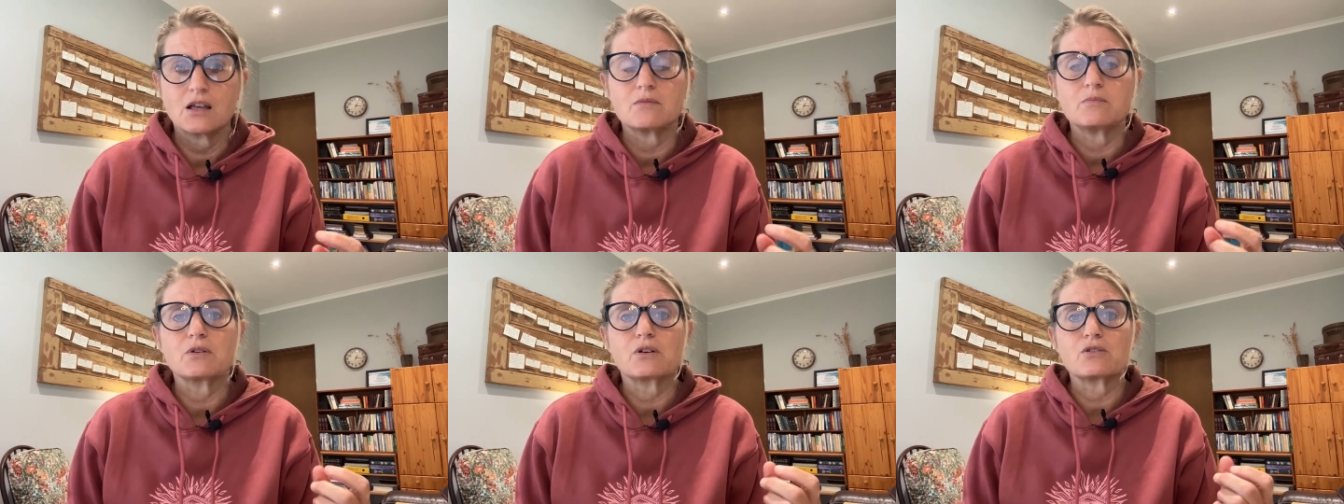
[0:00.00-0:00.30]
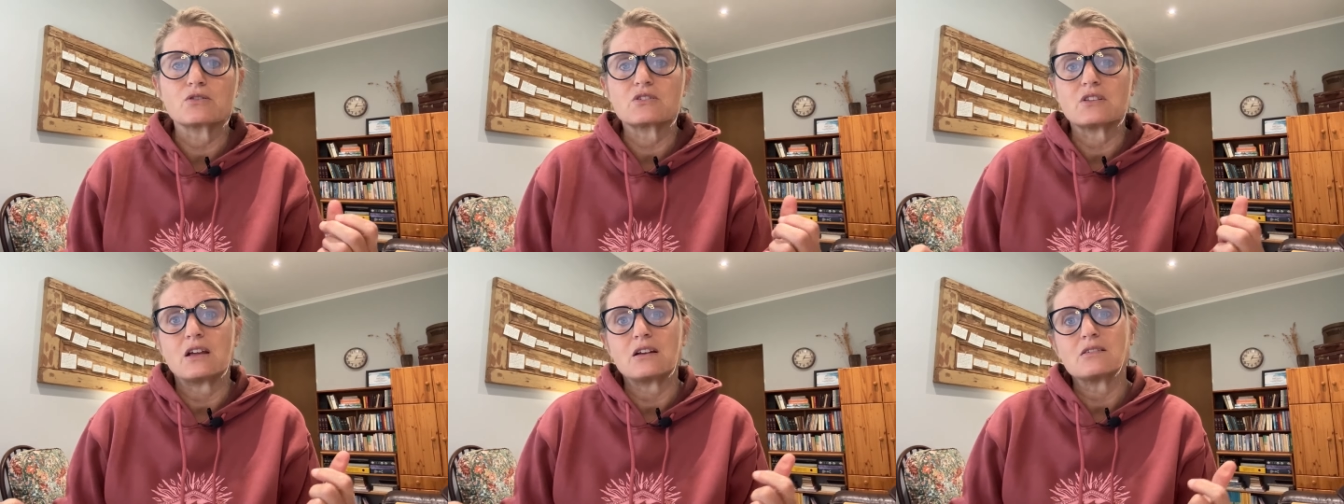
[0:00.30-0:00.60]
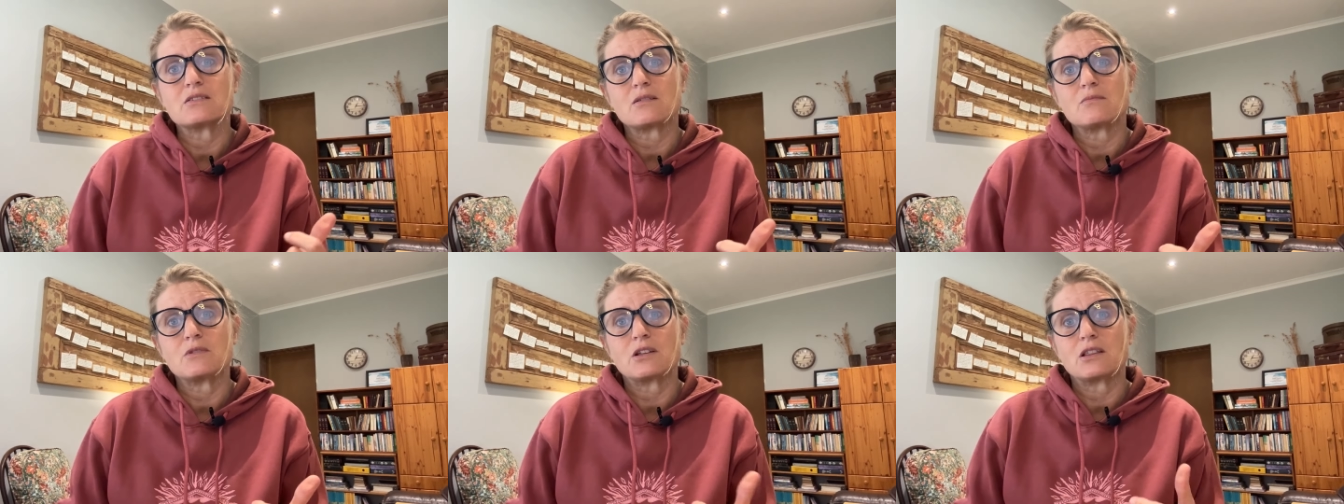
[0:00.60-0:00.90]
because that
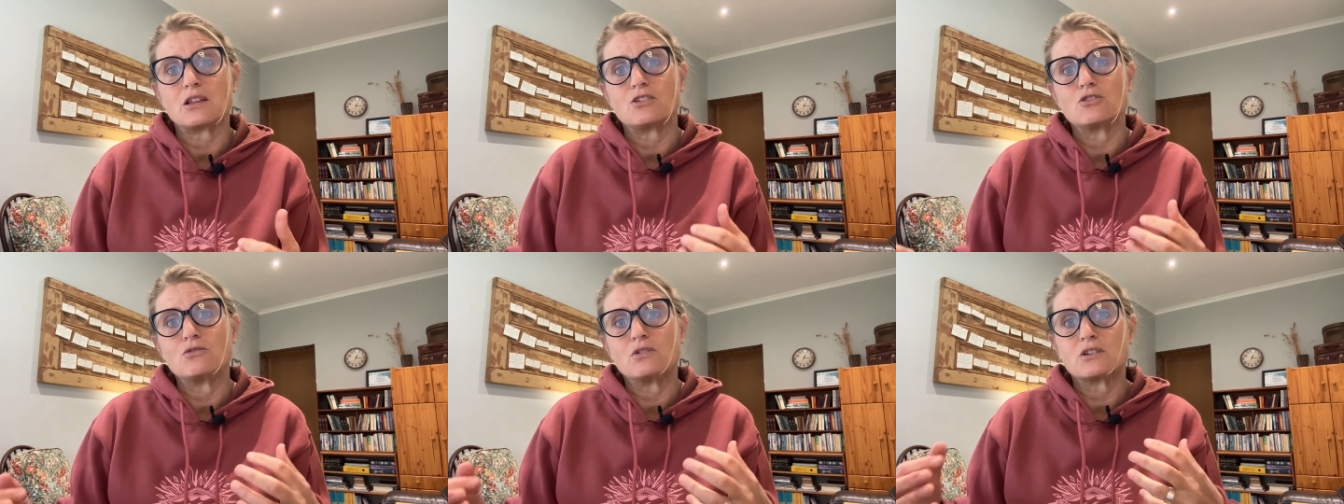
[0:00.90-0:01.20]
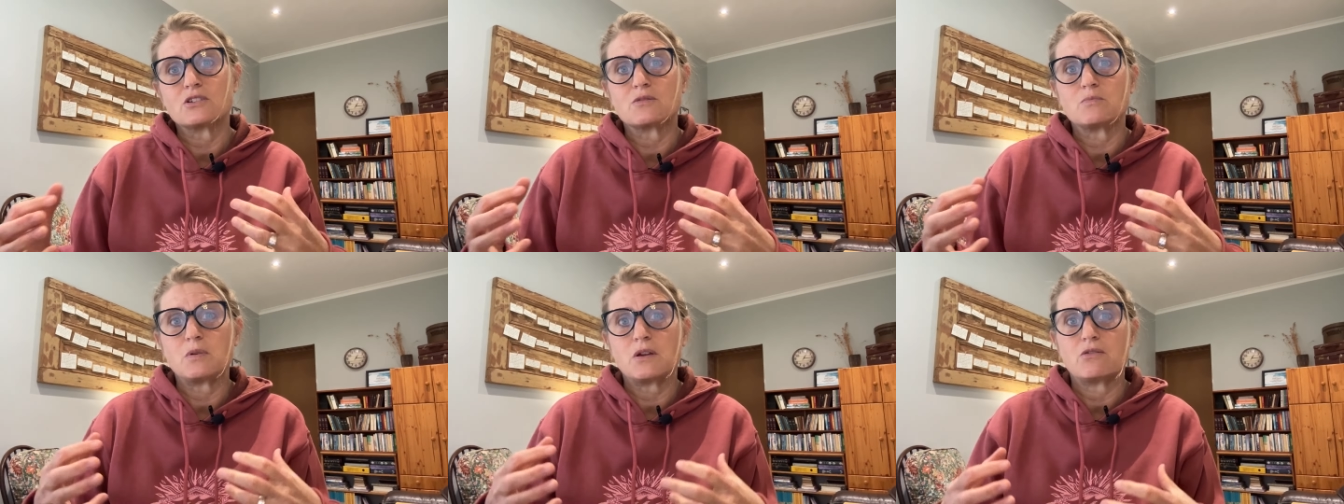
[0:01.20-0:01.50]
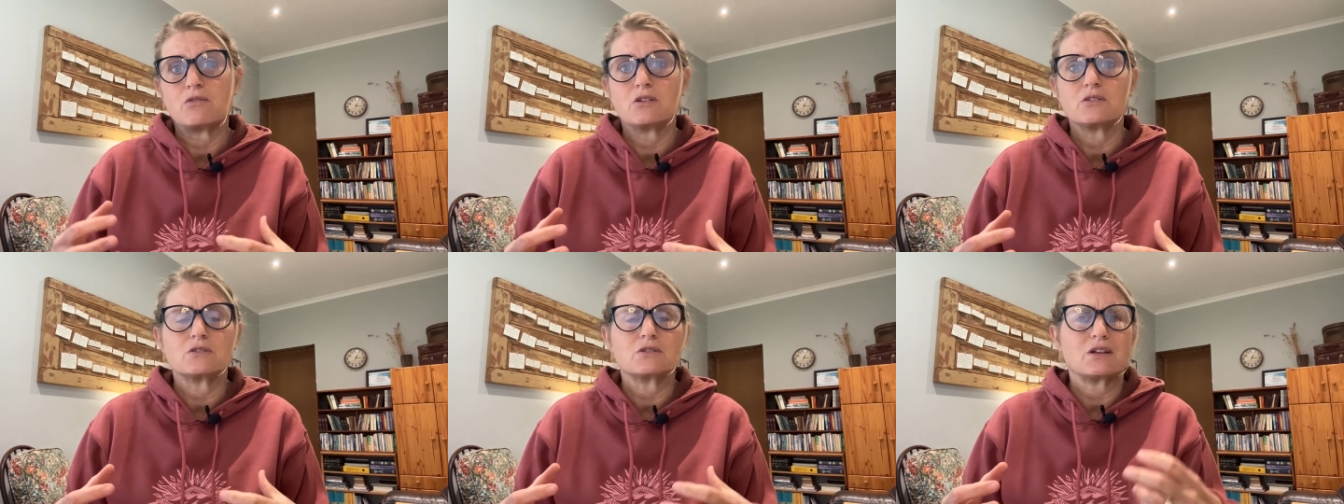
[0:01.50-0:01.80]
is something that you
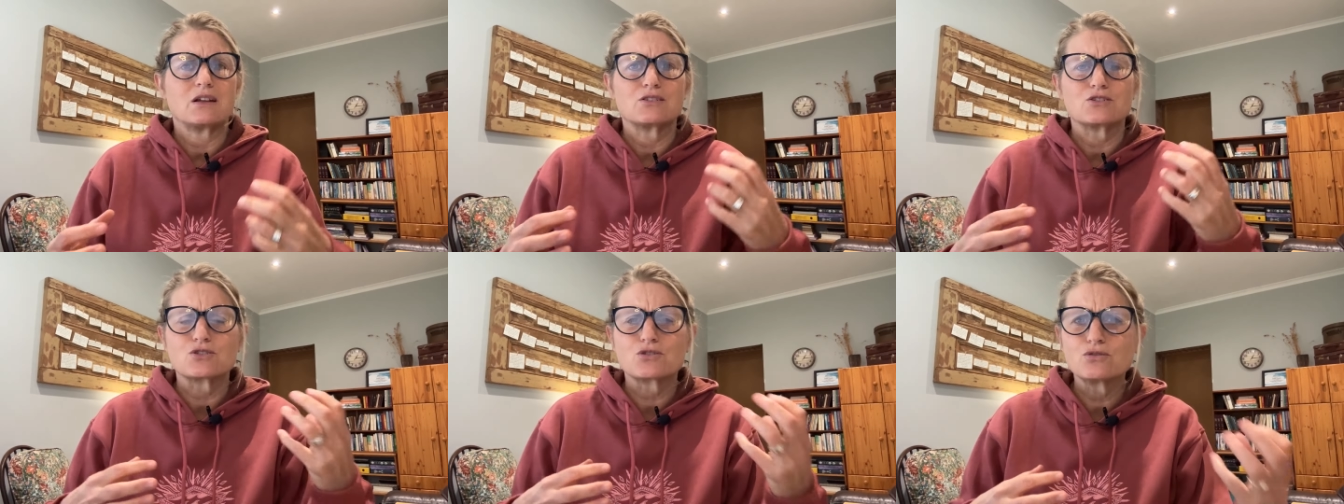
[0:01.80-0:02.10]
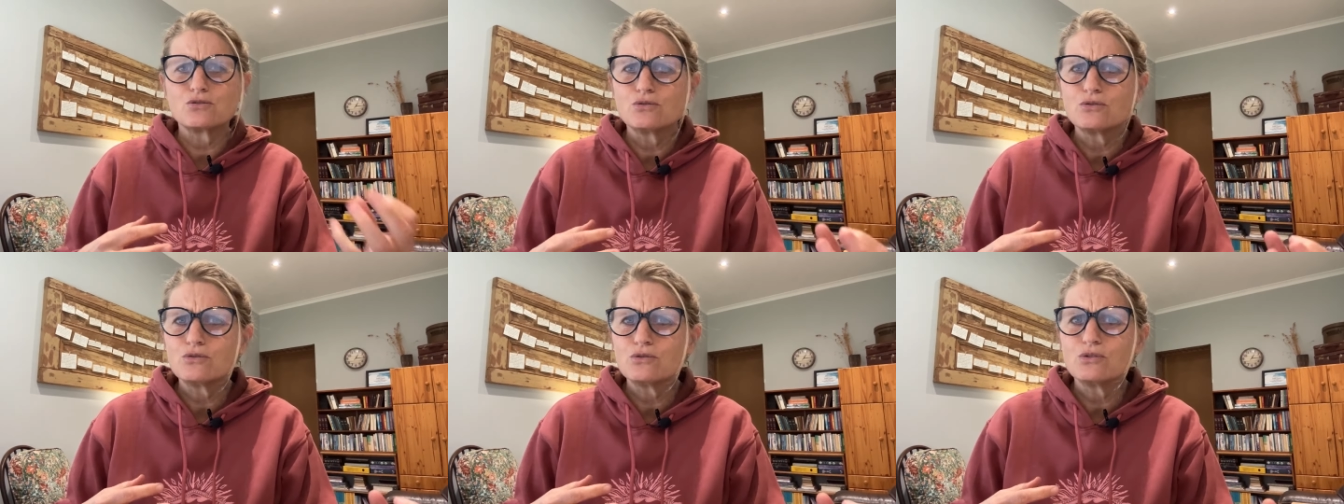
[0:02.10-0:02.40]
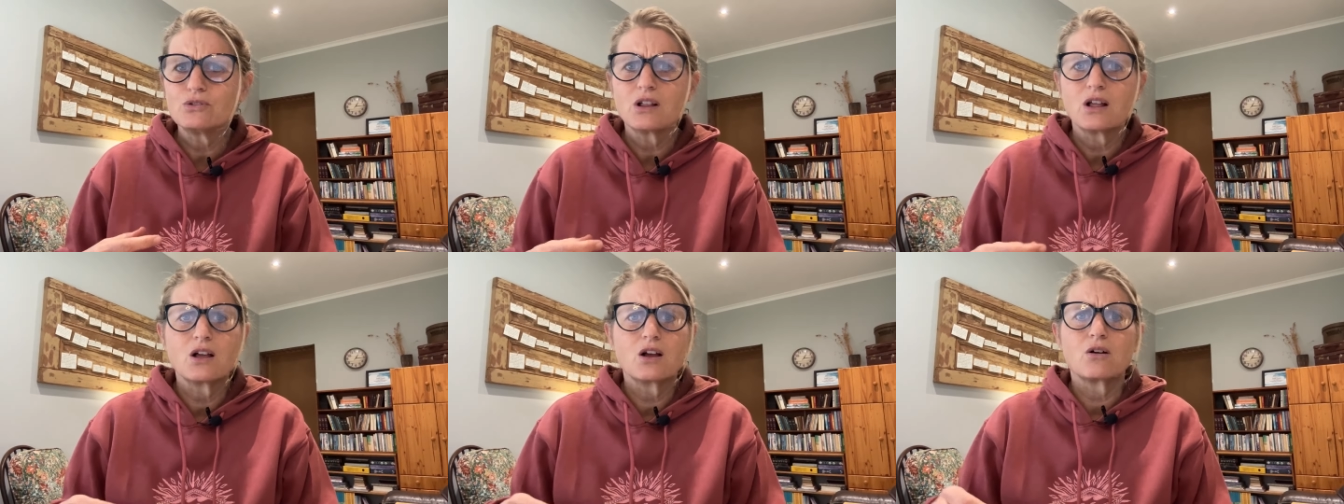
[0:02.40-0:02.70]
experienced at
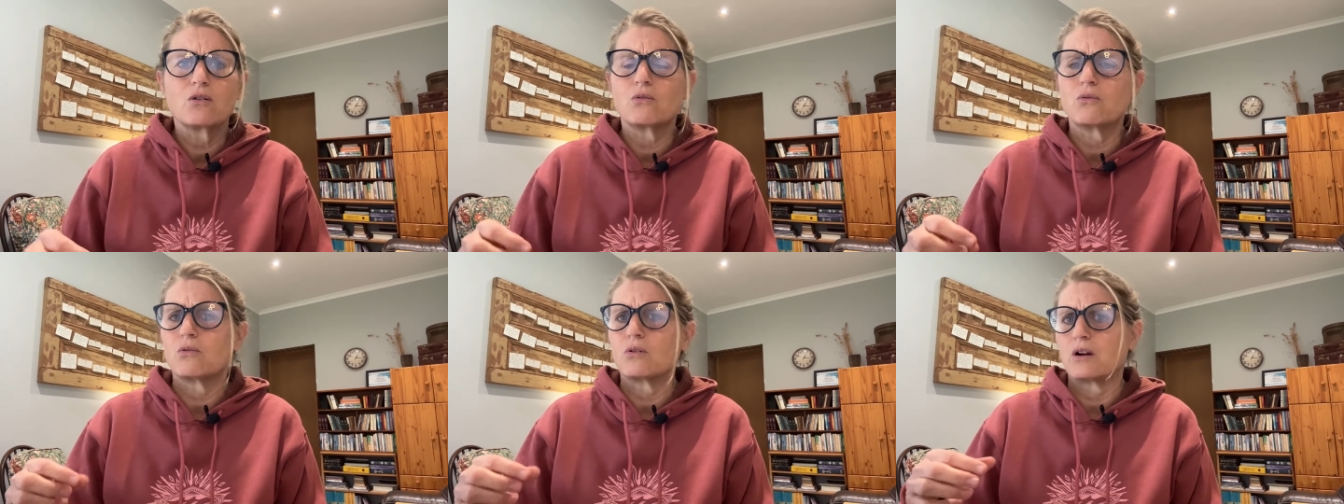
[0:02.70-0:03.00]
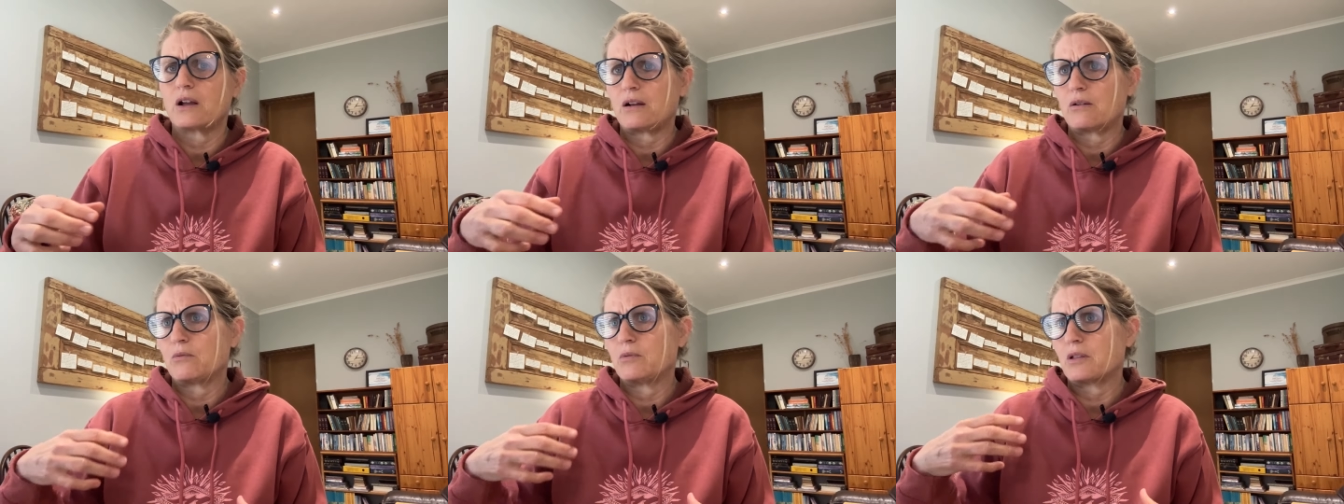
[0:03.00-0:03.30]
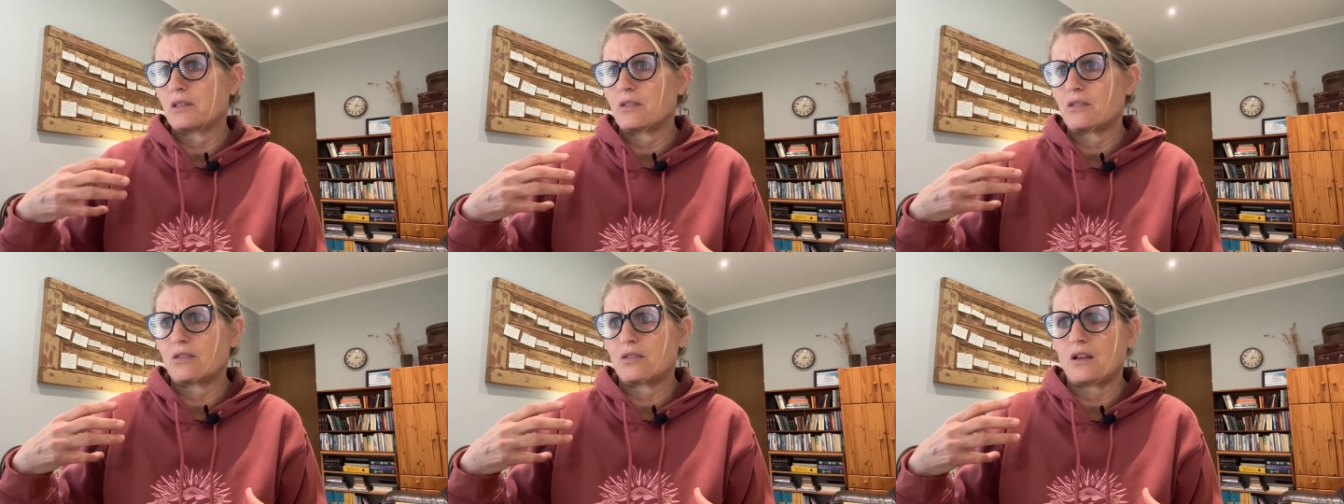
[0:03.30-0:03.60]
school or
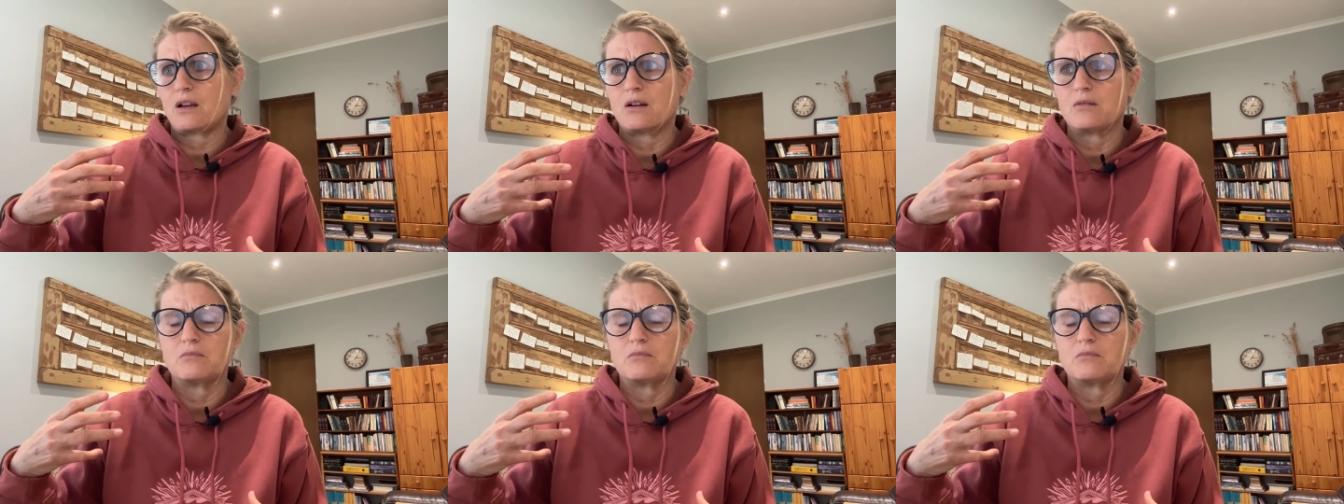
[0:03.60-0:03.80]
with